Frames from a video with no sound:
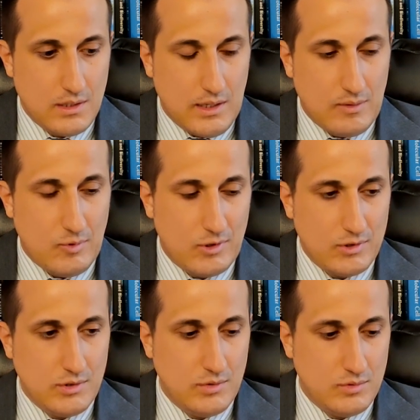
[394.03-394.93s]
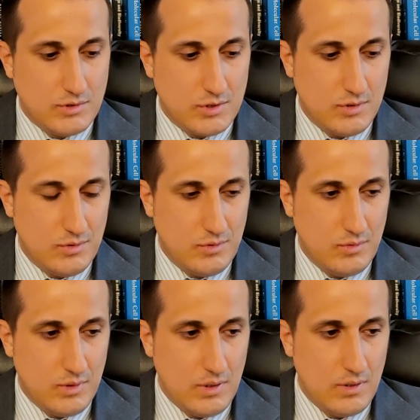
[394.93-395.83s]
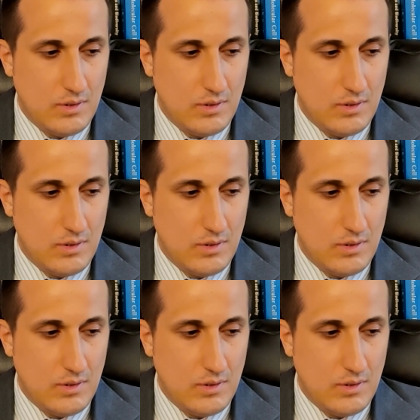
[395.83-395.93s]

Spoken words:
I want you to